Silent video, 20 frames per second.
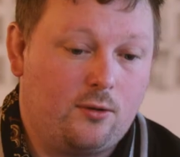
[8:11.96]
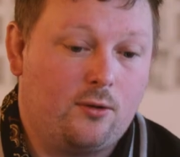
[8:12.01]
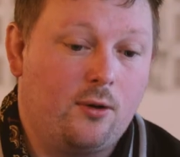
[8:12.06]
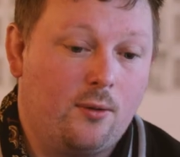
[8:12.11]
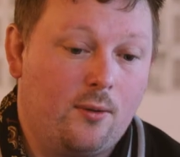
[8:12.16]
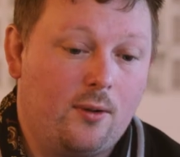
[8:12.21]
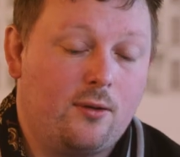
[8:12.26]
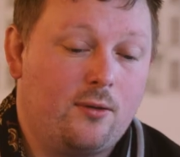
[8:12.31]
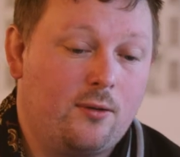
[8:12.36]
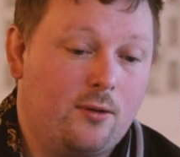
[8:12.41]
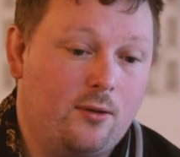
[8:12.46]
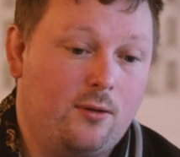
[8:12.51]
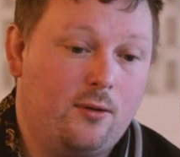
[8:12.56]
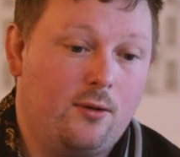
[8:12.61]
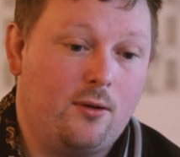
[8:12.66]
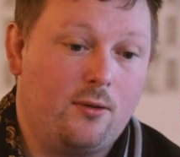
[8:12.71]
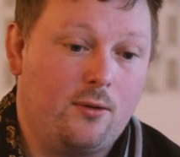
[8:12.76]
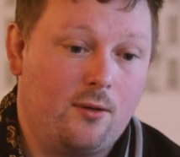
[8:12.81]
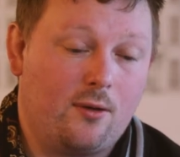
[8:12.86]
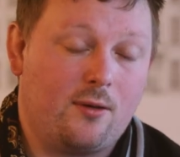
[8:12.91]
go on to
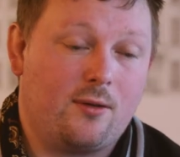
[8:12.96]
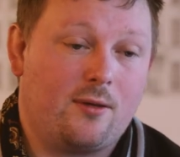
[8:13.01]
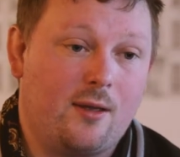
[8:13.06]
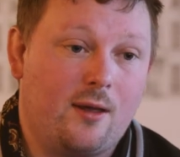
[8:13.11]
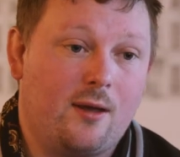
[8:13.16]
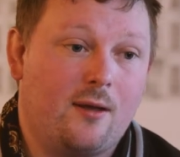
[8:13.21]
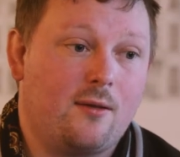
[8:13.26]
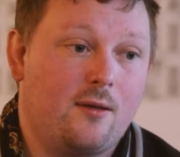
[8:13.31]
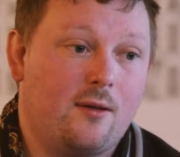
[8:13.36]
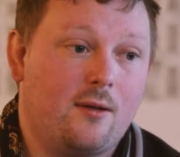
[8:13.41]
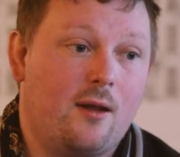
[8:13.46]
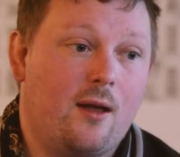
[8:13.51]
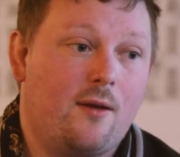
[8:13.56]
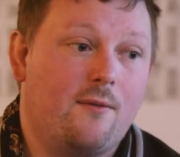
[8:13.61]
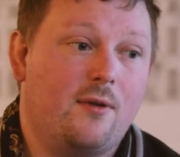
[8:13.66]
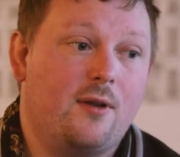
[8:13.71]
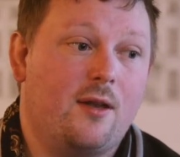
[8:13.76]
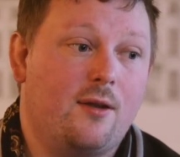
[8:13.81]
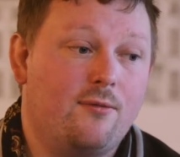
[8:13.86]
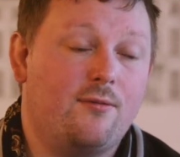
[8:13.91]
do those things and
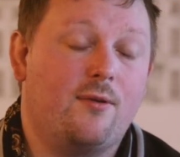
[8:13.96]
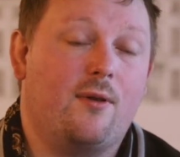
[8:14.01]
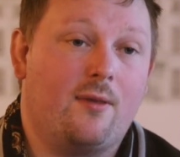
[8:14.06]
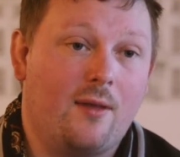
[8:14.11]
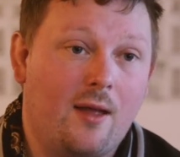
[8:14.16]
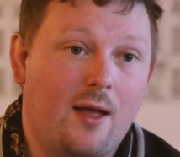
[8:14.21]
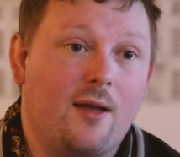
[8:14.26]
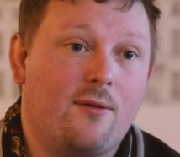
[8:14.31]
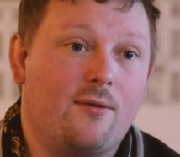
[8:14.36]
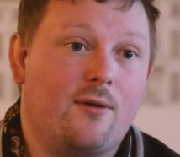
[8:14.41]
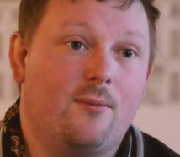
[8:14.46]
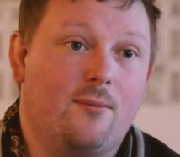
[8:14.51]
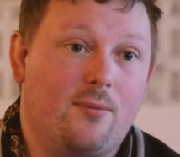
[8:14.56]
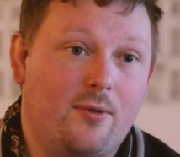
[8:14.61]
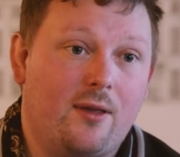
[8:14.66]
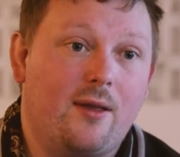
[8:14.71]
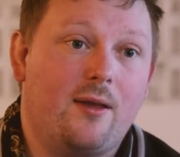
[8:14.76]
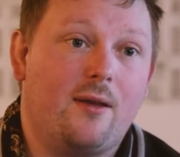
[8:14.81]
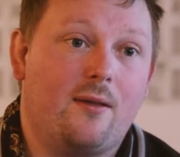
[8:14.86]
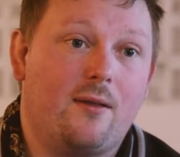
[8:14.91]
have a different life
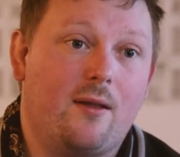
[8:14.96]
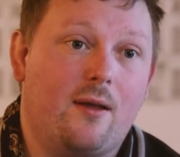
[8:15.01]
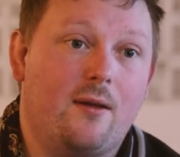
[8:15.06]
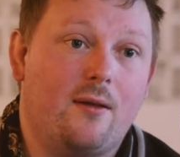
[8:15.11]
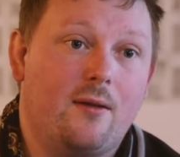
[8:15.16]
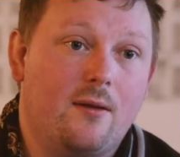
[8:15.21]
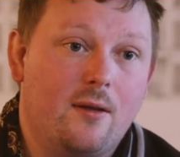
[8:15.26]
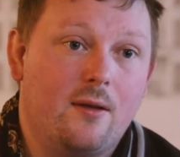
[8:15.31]
completely.